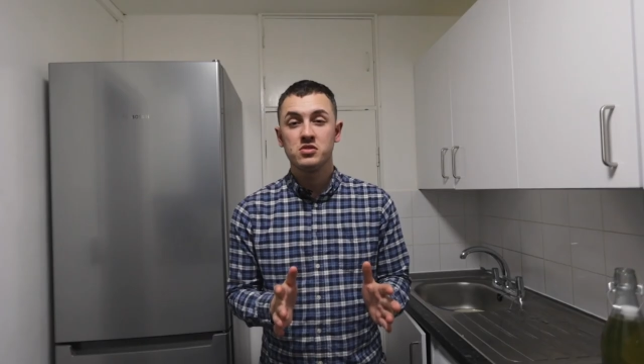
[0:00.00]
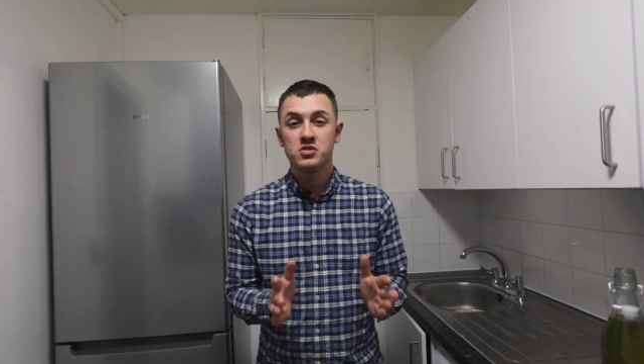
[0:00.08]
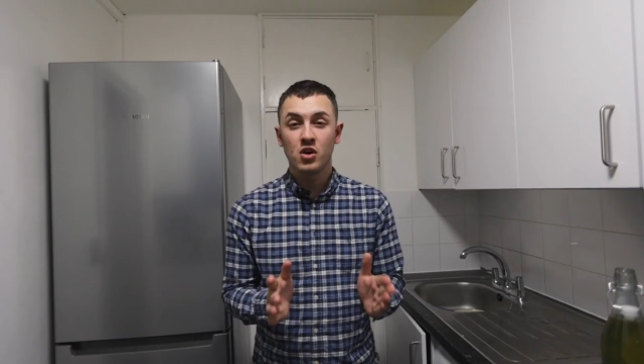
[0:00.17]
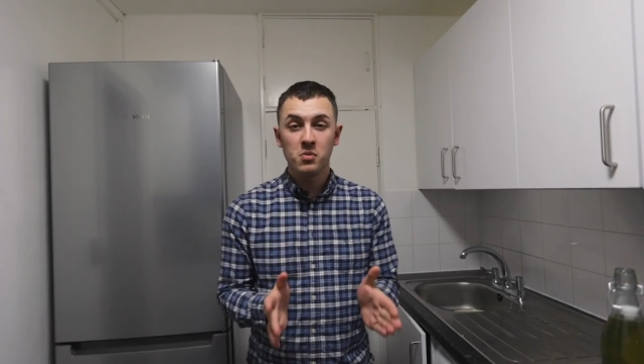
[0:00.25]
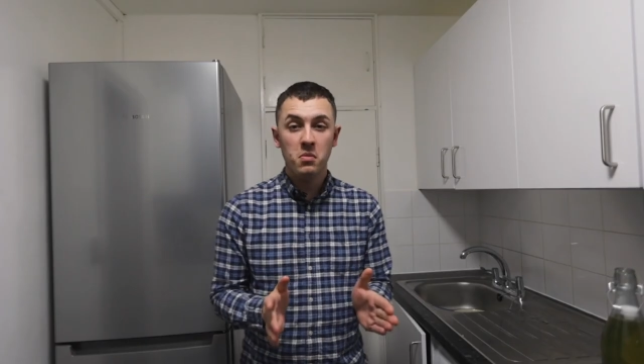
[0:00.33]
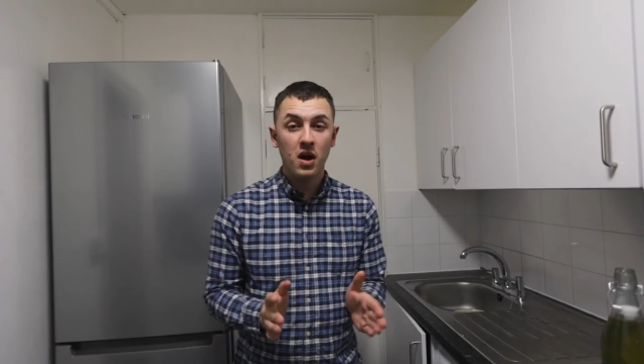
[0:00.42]

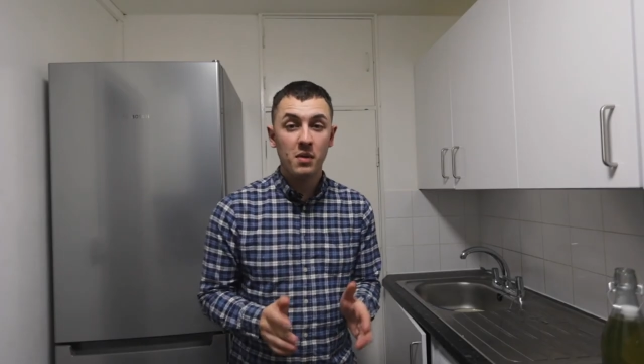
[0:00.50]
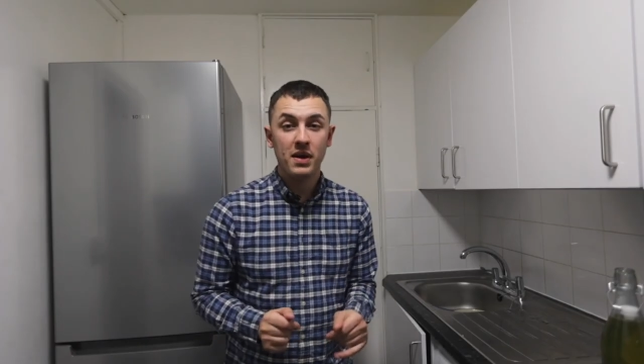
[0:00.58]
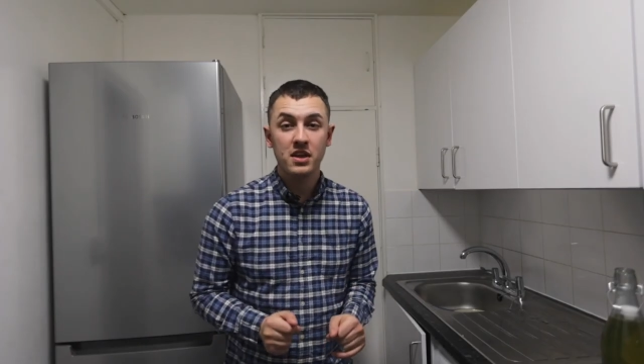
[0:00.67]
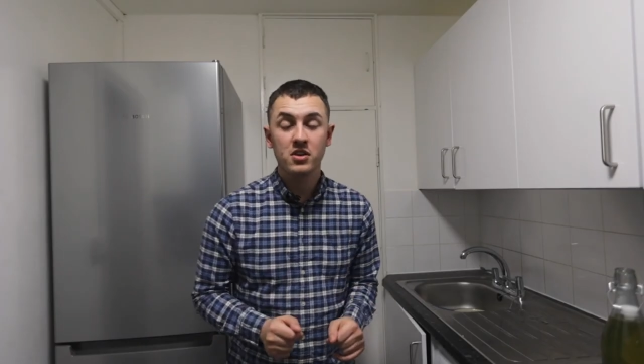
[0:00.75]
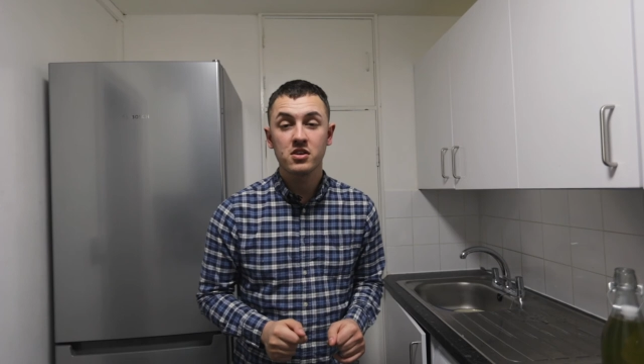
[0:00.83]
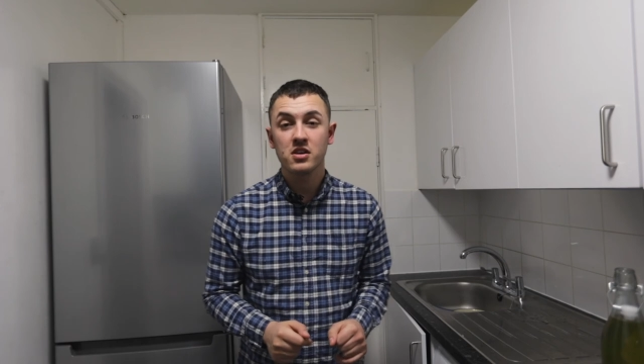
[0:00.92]
So my
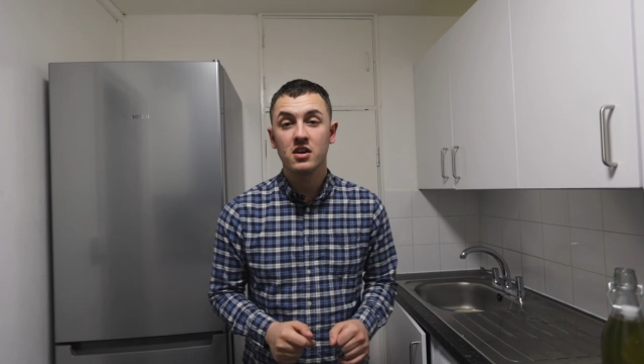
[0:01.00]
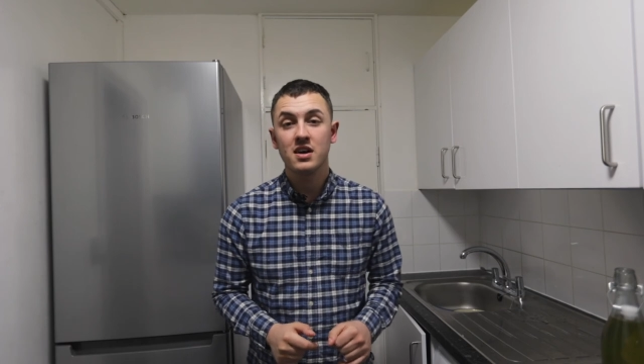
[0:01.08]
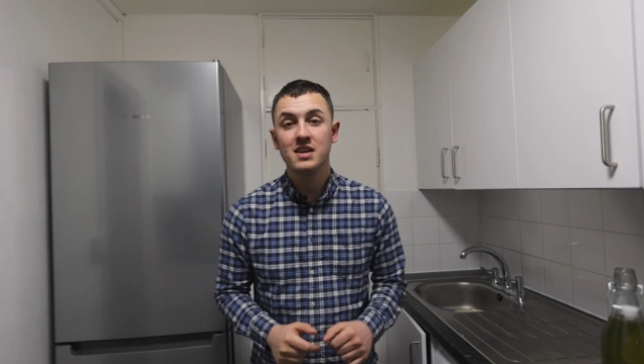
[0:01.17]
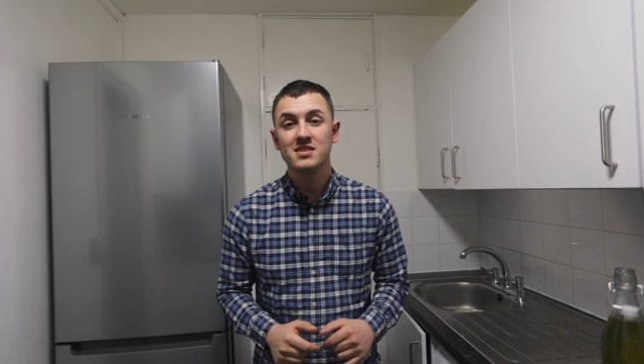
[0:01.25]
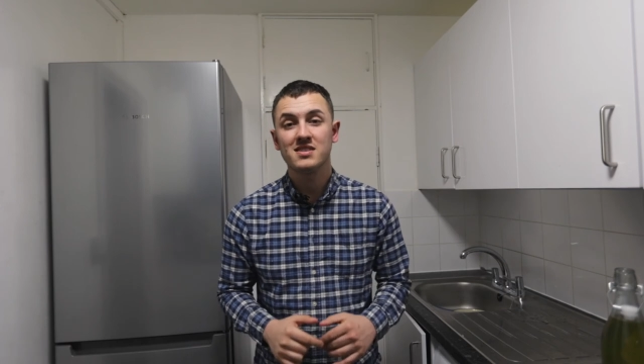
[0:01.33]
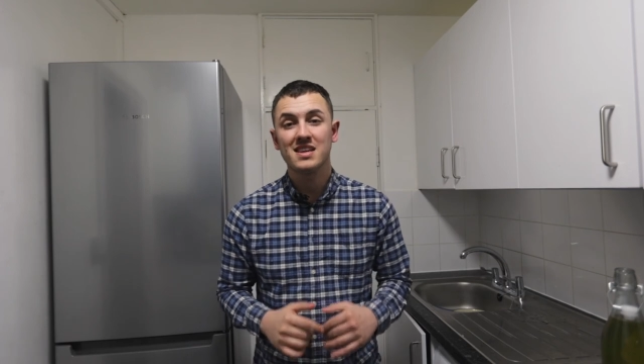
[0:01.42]
opinion,
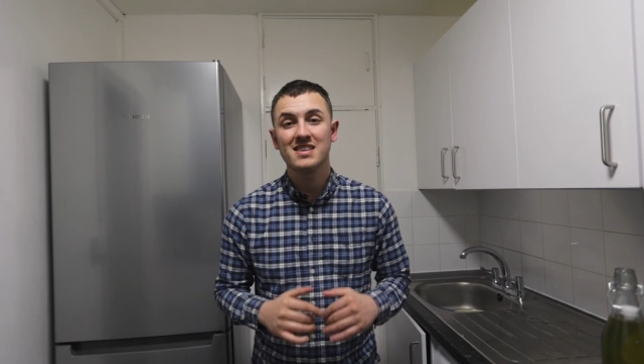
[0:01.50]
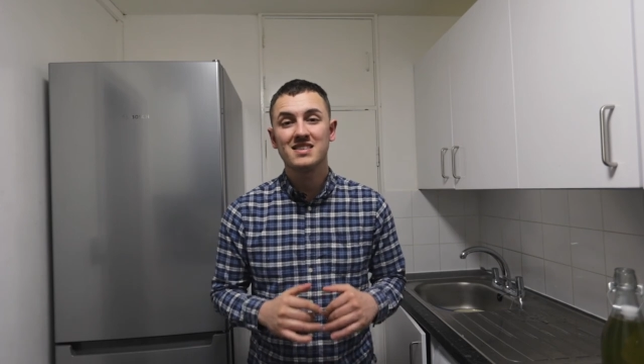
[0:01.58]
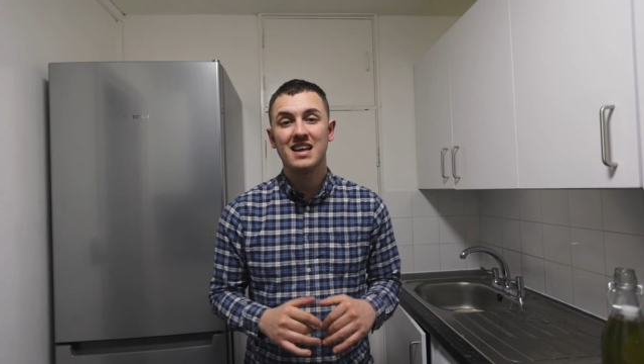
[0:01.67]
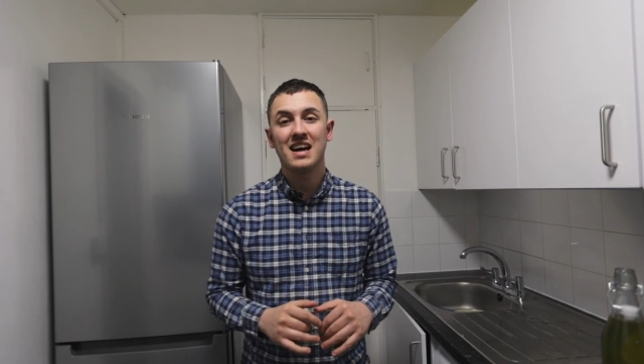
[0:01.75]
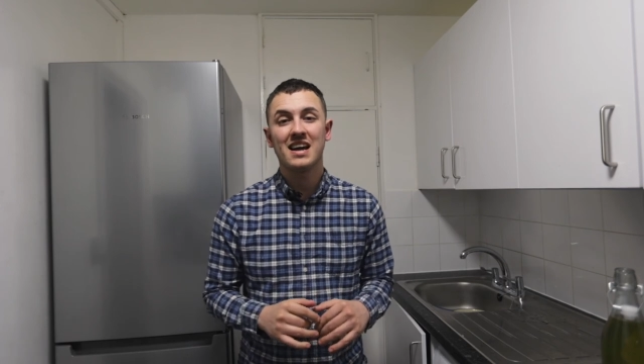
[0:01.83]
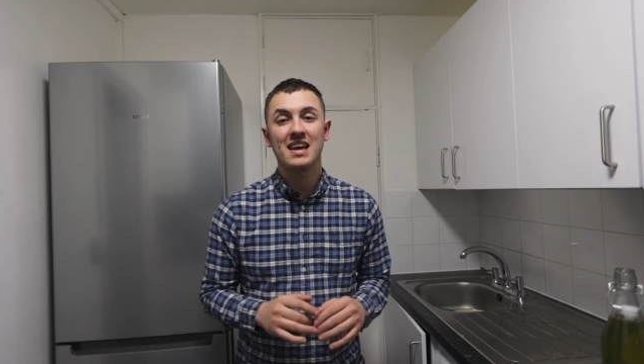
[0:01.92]
guys, is
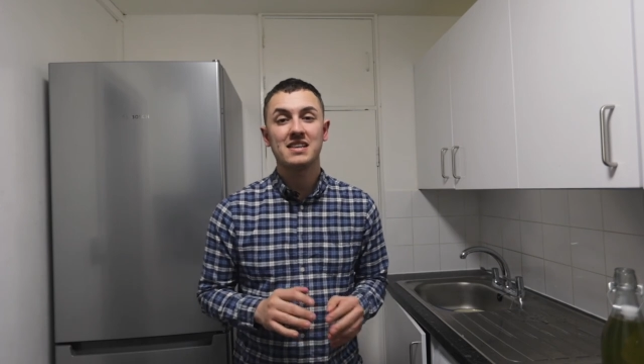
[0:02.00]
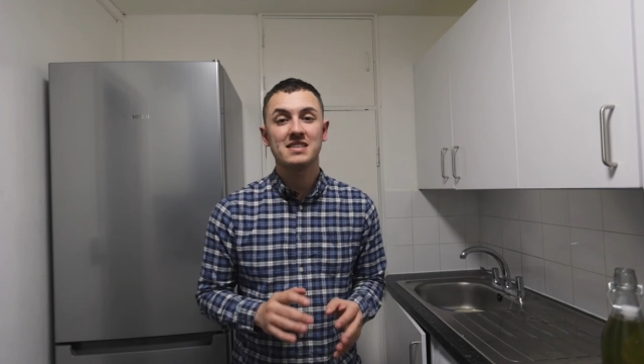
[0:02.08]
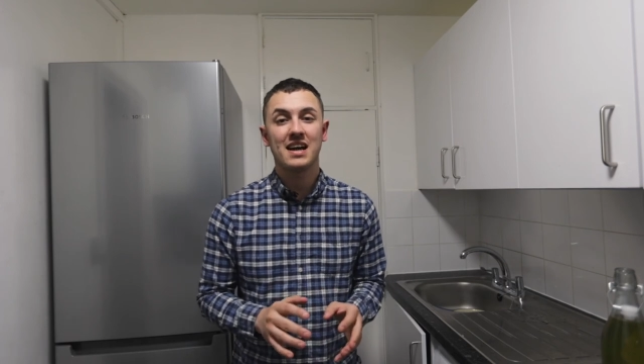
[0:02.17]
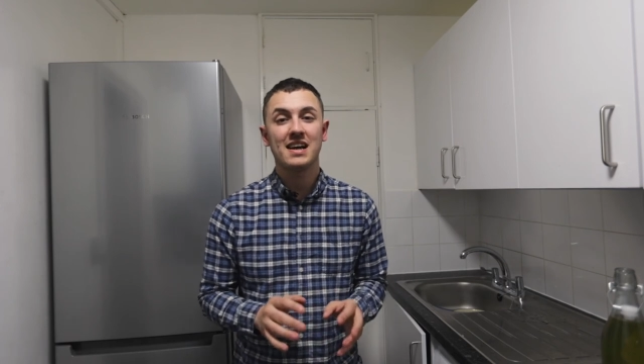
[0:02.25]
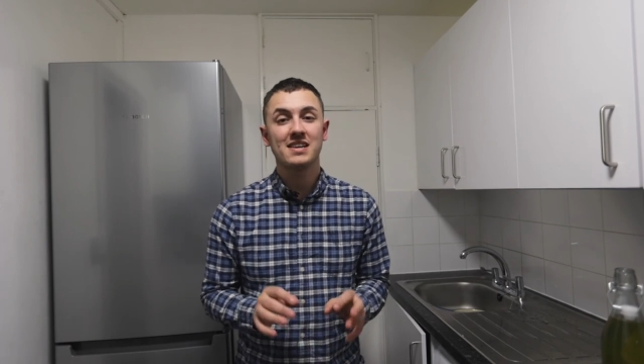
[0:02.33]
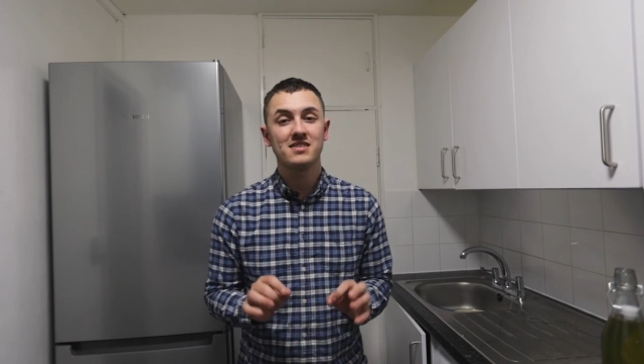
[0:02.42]
that it
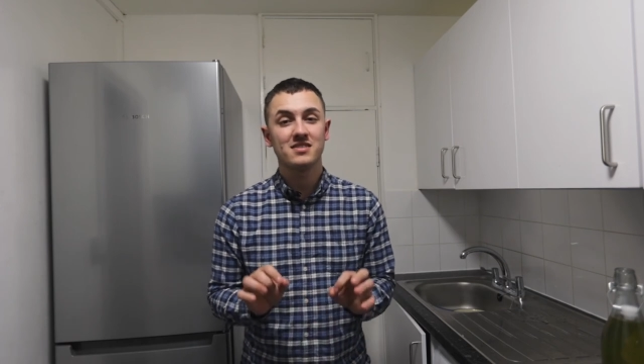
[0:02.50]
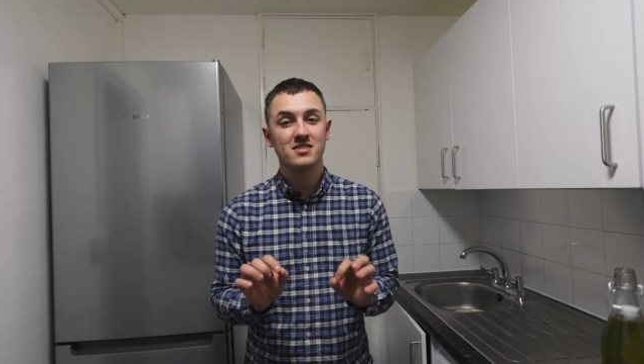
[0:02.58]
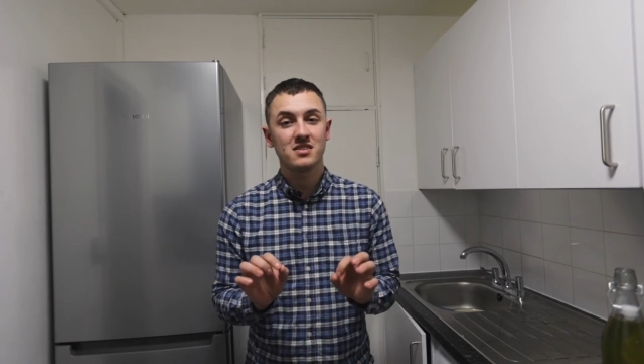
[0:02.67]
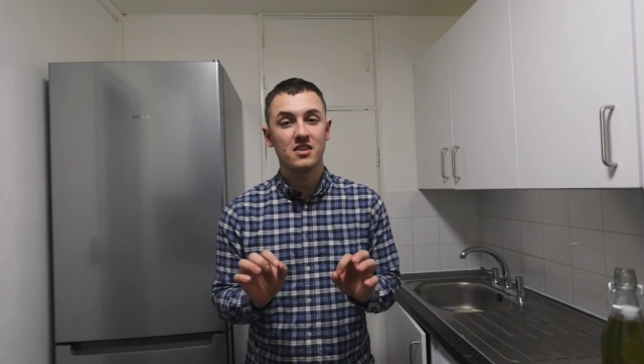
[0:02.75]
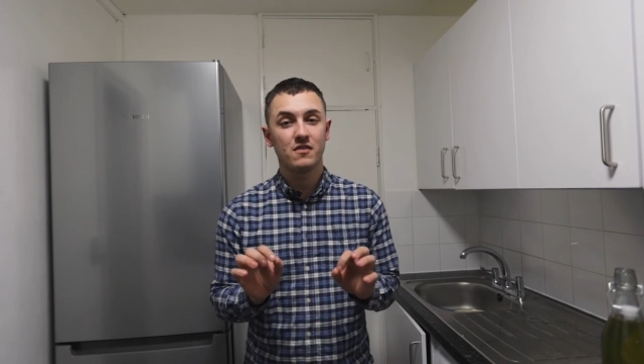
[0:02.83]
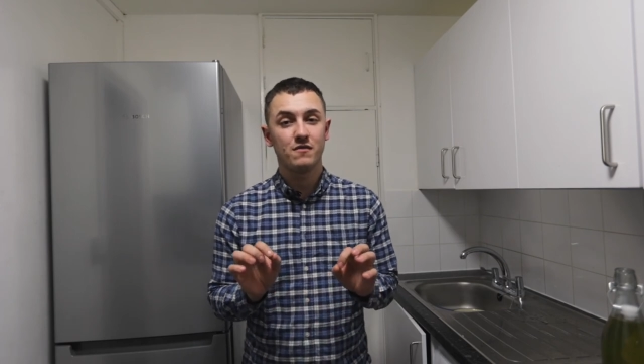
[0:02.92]
tastes